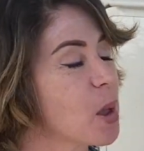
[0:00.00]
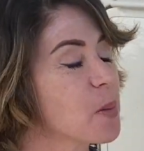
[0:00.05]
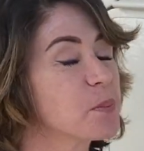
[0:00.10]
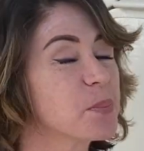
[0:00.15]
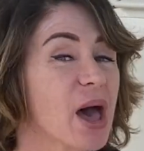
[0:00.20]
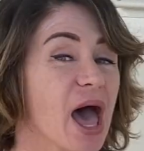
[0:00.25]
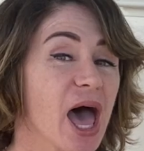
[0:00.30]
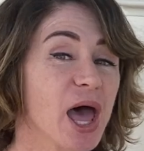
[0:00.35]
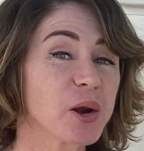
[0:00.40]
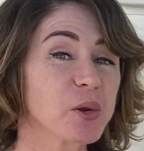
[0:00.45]

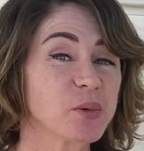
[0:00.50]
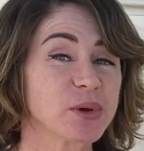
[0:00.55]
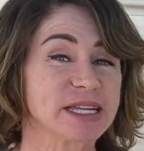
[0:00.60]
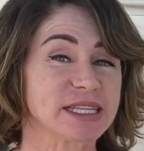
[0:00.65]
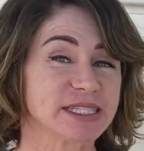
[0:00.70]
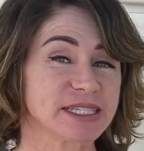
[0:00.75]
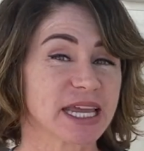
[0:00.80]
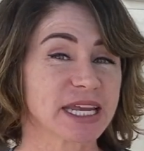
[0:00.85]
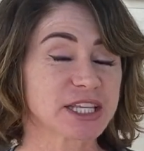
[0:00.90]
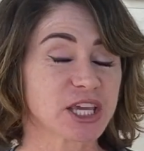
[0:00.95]
But we
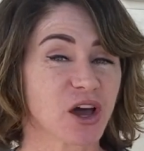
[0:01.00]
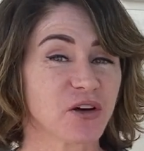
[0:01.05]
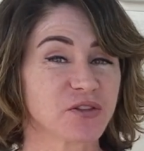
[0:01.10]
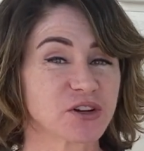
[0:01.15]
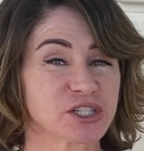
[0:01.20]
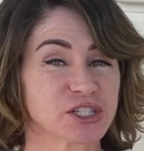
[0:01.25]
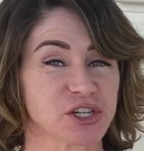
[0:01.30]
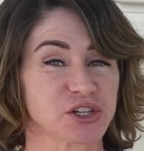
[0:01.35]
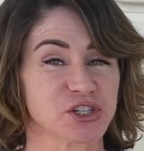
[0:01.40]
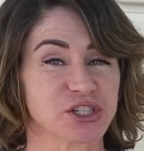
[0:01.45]
did go for
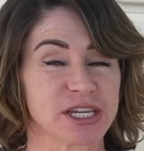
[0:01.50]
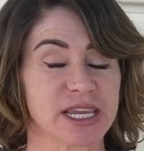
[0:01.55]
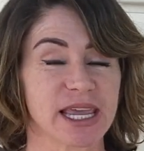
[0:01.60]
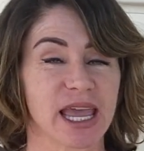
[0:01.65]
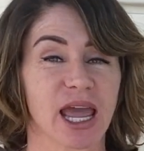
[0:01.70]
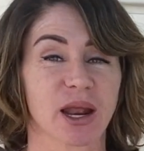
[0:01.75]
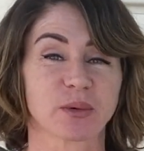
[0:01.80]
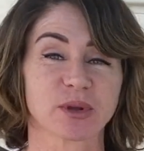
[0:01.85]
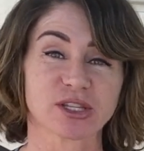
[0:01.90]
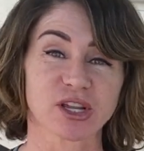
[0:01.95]

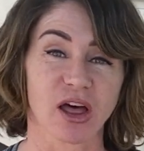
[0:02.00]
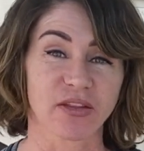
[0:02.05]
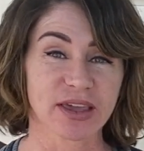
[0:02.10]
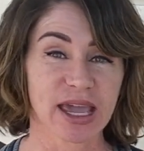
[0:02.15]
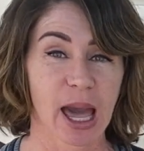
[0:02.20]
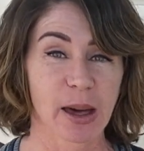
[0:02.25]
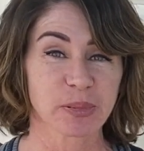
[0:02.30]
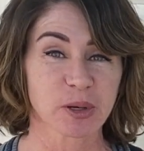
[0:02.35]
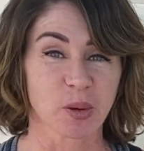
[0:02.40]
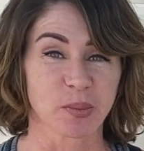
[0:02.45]
sushi and we saw the
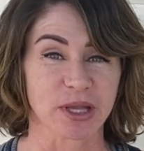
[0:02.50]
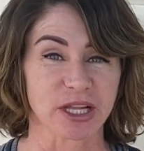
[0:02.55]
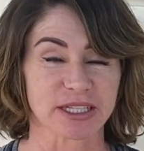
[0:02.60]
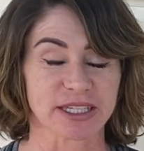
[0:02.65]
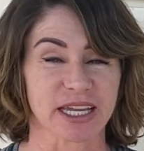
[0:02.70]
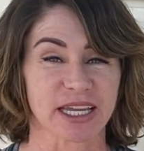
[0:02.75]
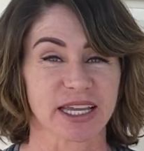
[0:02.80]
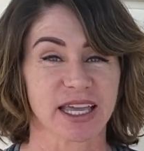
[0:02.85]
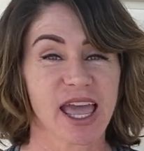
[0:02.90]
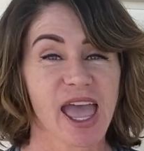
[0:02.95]
Capitol
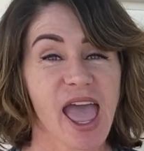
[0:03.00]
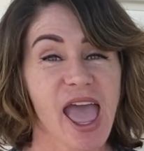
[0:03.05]
building.